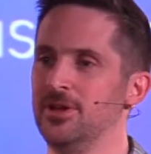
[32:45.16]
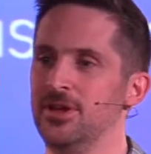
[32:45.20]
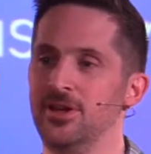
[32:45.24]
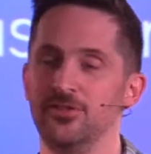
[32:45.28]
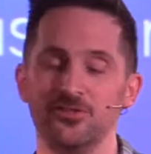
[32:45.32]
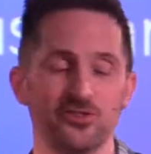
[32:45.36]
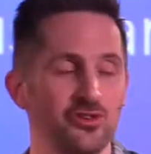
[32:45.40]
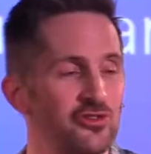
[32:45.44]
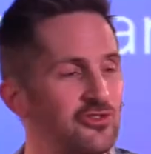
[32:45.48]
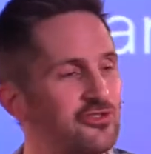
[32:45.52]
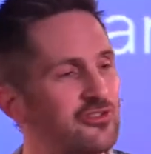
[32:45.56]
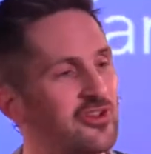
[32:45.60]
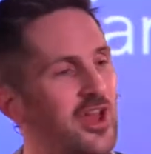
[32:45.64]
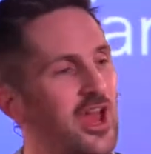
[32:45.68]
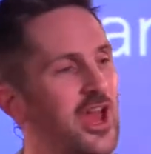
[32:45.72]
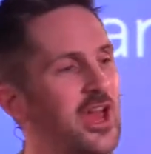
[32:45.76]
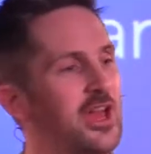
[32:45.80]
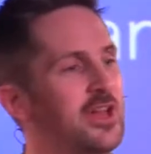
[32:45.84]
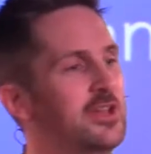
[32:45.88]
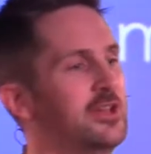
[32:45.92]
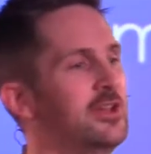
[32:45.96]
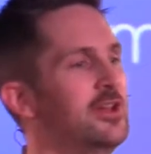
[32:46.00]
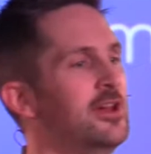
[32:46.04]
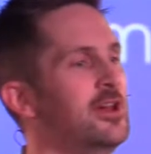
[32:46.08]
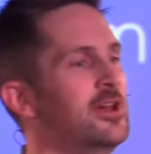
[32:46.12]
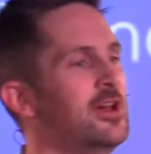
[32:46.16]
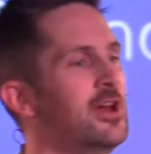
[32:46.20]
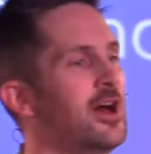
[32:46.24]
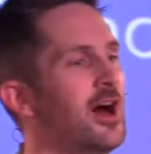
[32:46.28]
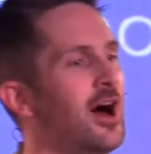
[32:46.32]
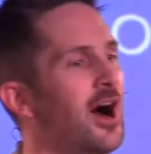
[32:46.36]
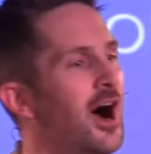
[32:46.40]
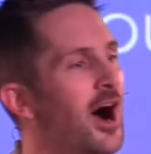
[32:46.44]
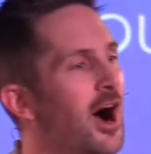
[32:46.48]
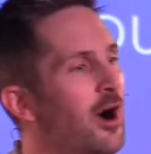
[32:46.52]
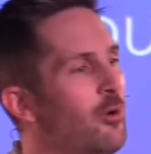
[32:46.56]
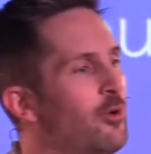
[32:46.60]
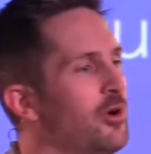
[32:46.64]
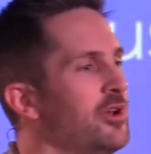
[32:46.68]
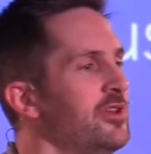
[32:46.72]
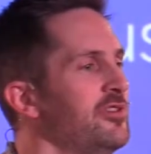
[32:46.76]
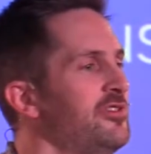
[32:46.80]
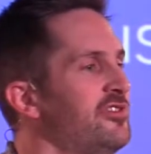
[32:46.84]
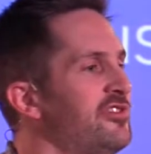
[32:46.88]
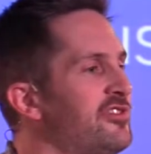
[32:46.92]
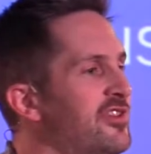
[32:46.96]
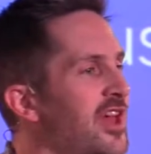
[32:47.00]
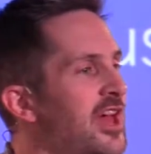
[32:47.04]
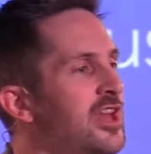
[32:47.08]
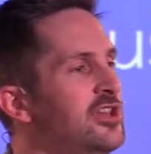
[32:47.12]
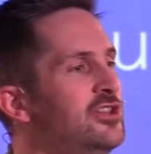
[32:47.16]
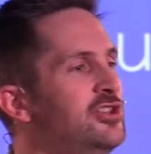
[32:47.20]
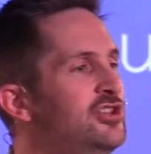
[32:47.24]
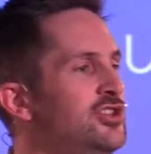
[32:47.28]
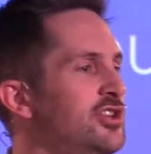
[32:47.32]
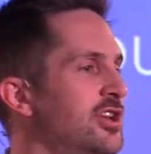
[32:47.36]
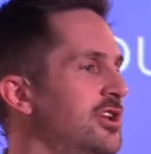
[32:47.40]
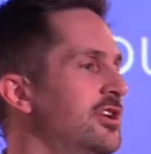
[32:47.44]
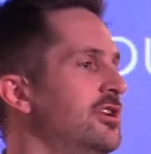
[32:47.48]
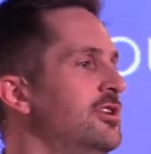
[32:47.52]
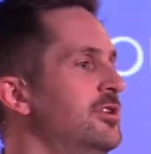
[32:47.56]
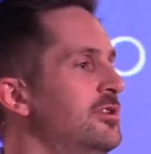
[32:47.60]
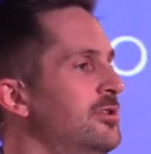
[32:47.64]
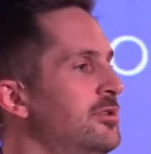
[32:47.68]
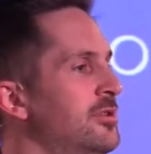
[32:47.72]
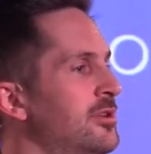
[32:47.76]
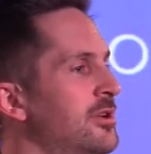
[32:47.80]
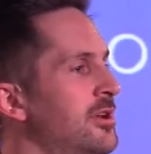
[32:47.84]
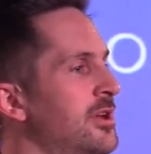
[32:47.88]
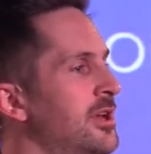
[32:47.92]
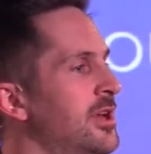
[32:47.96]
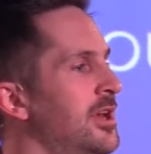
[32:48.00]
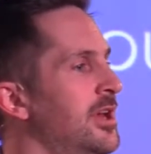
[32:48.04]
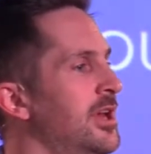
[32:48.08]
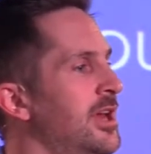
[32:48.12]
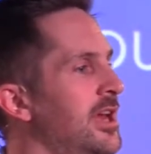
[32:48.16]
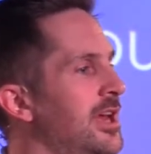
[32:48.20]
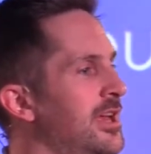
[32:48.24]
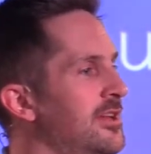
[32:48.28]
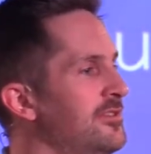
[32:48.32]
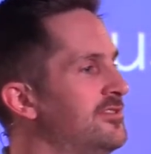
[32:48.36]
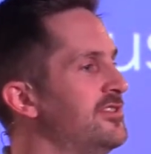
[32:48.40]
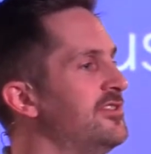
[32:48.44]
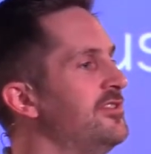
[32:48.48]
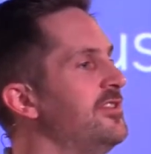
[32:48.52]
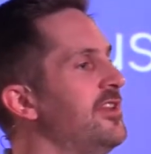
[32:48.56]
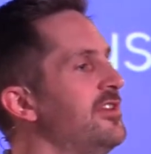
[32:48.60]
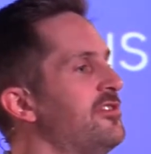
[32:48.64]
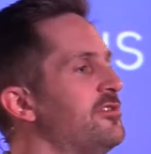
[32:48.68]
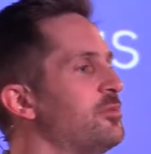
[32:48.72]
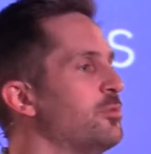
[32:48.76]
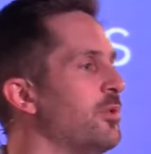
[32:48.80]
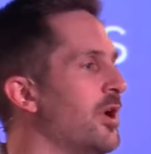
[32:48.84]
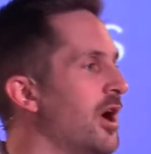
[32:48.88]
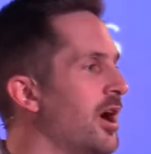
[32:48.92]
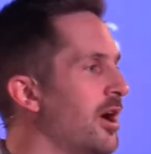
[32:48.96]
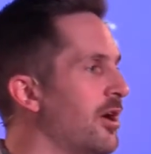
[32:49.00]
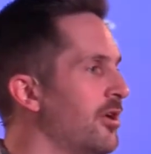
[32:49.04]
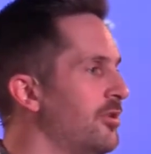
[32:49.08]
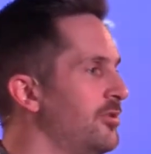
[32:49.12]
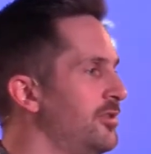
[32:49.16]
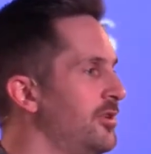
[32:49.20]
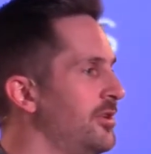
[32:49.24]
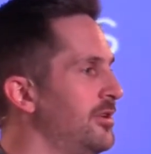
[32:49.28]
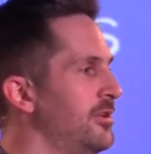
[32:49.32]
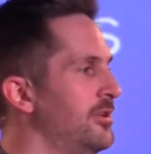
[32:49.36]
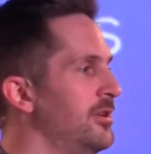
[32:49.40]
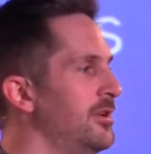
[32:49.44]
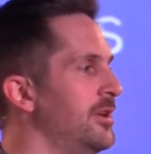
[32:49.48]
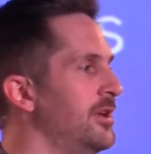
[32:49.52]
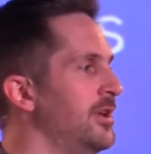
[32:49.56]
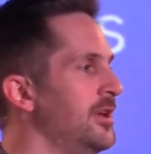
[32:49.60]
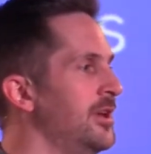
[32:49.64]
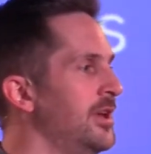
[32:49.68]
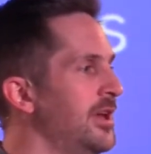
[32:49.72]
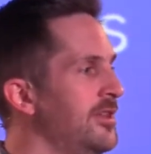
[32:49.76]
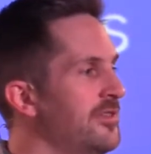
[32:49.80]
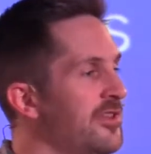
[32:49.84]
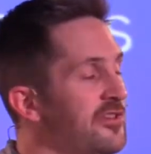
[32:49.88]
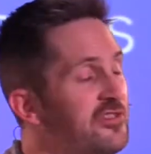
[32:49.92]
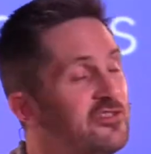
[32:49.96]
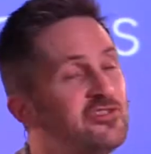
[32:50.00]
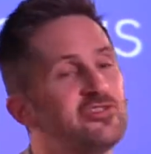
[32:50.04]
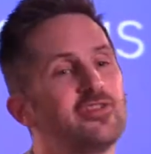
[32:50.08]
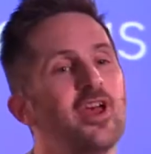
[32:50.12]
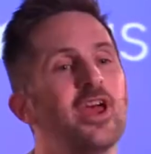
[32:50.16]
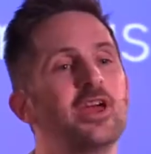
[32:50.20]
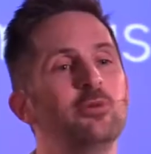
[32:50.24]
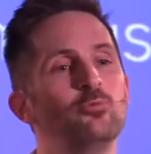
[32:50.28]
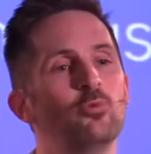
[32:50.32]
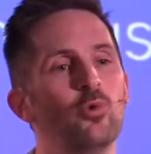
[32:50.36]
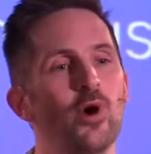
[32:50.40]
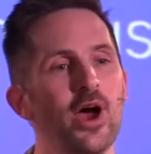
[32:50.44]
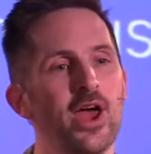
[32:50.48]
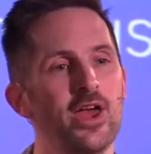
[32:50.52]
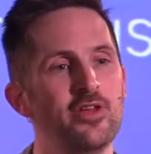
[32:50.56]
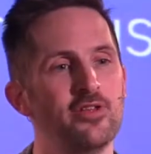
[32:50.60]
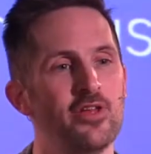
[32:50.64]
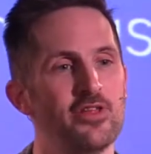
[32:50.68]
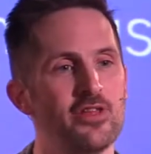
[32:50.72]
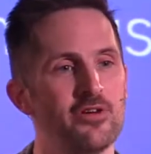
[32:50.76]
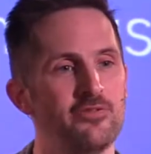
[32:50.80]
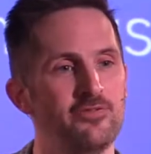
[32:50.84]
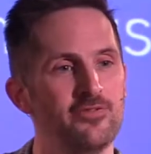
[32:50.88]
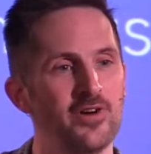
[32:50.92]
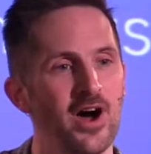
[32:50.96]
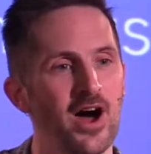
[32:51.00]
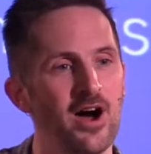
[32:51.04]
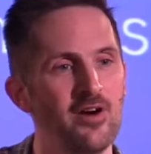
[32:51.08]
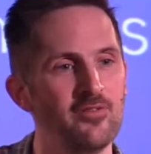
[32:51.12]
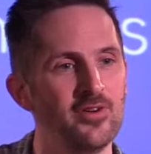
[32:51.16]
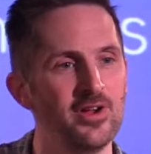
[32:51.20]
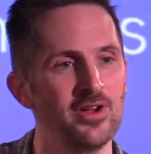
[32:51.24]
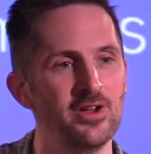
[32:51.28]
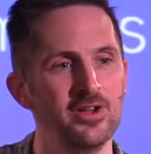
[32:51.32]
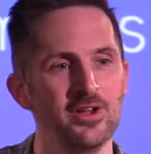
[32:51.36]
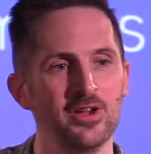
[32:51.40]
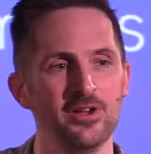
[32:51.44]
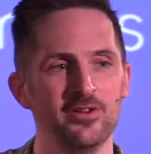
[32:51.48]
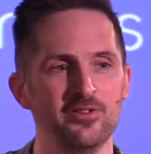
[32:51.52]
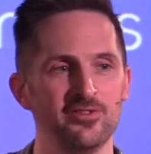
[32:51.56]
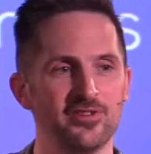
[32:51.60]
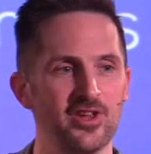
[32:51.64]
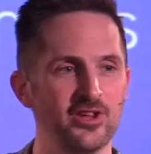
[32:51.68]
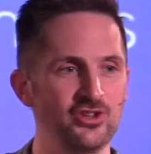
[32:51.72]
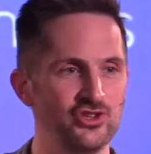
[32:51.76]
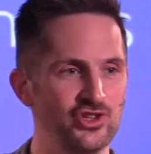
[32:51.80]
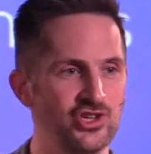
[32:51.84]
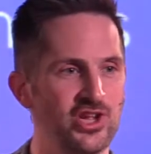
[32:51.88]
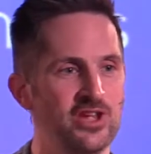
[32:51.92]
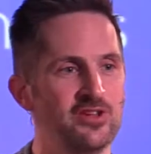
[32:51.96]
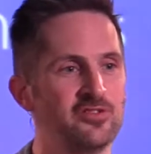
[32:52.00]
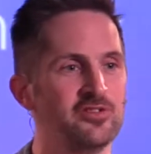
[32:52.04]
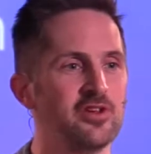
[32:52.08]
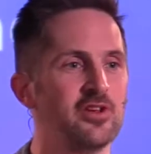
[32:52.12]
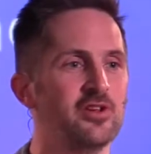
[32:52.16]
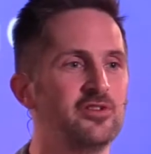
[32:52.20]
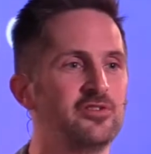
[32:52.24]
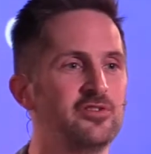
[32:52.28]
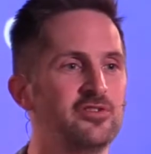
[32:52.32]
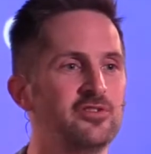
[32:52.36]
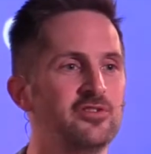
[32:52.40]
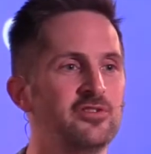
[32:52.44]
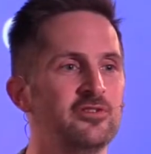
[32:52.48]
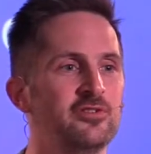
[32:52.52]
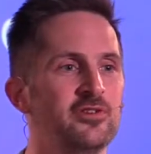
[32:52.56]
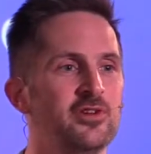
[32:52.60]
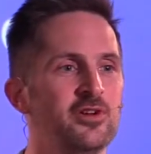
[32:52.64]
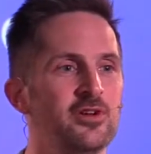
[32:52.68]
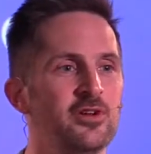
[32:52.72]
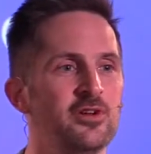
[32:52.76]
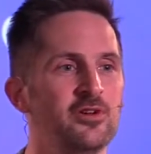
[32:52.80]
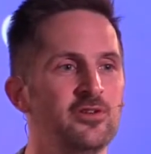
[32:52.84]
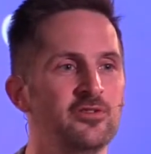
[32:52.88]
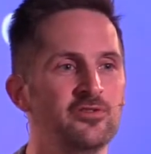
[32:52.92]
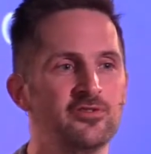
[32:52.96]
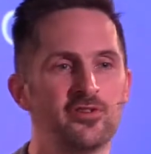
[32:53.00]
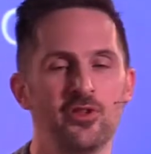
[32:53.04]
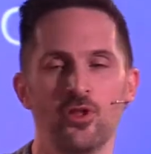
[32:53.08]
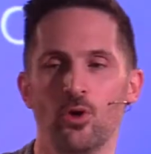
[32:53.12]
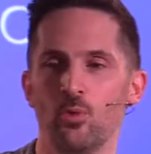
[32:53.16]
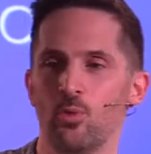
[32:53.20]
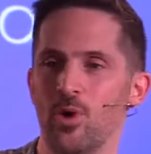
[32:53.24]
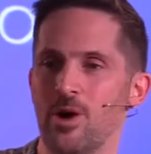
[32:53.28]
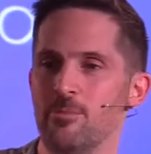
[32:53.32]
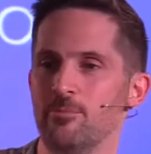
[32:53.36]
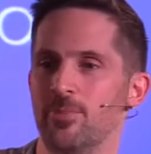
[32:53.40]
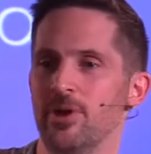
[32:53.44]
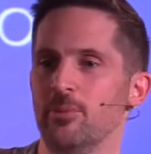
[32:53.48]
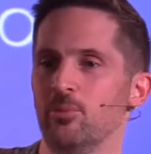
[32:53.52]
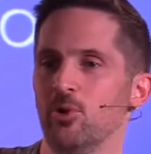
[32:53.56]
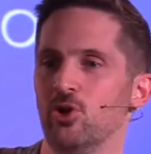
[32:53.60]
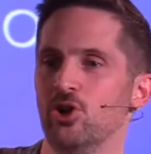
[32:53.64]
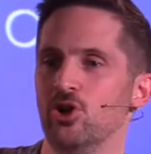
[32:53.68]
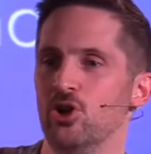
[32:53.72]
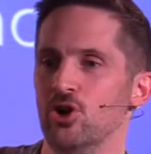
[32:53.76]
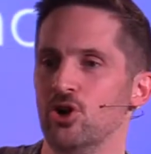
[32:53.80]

He's just saying, I want to send you into this world in the same way that the Father sent Jesus, so that when people